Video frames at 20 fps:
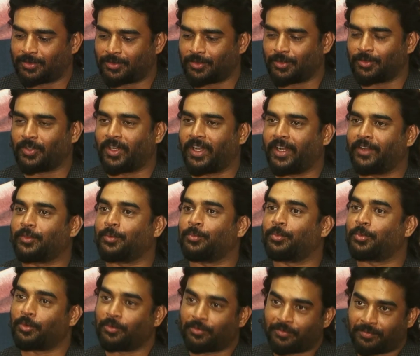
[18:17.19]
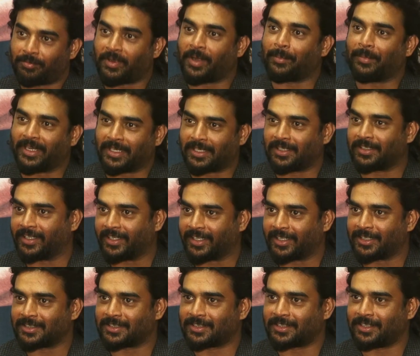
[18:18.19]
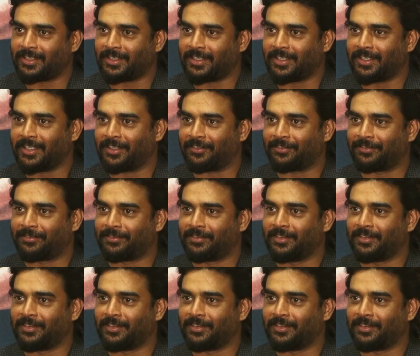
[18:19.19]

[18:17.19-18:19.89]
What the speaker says: So I have to prove my mettle there and see if